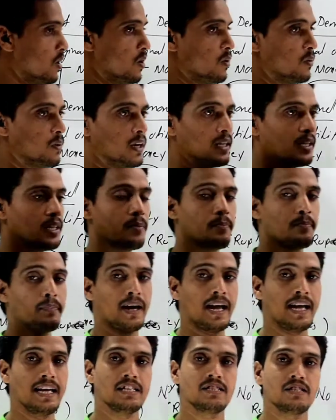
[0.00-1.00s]
When the
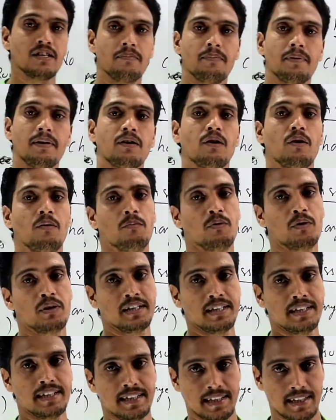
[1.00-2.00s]
price of a
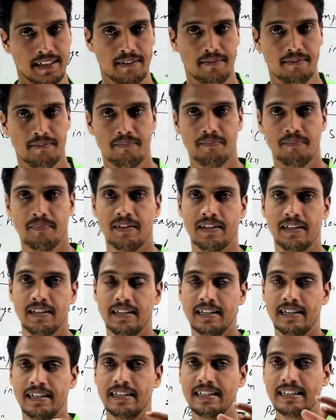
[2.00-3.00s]
commodity
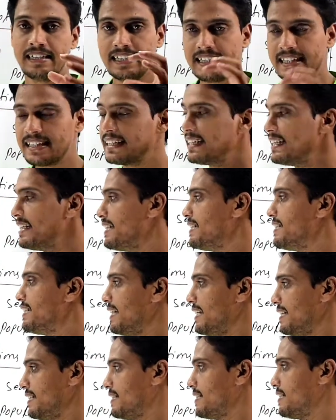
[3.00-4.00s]

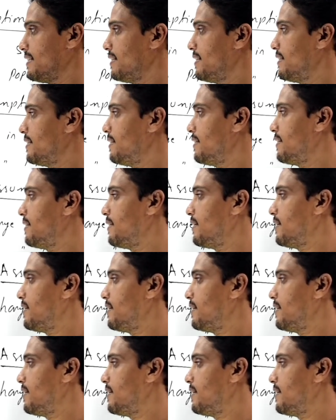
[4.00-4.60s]
decreases,